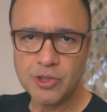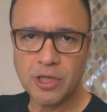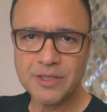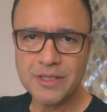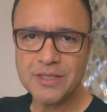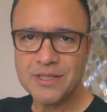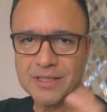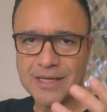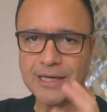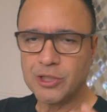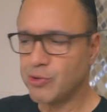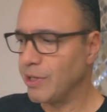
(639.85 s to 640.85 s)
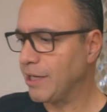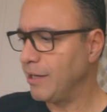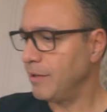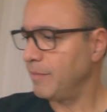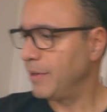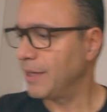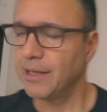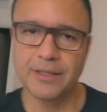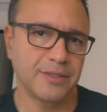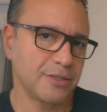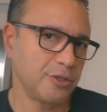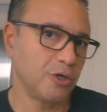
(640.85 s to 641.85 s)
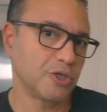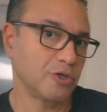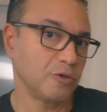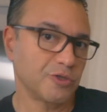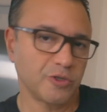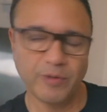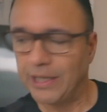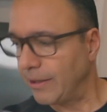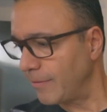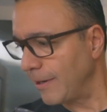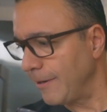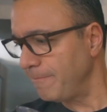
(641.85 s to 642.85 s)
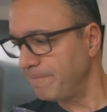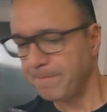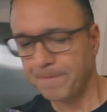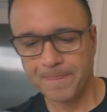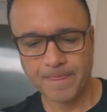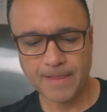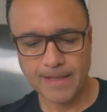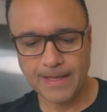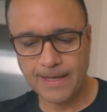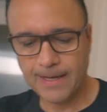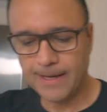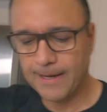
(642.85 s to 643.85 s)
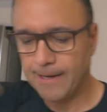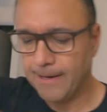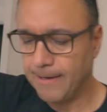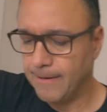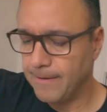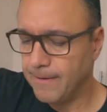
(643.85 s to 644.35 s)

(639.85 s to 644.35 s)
sauces is kind of tricky because they're so sweet, right? And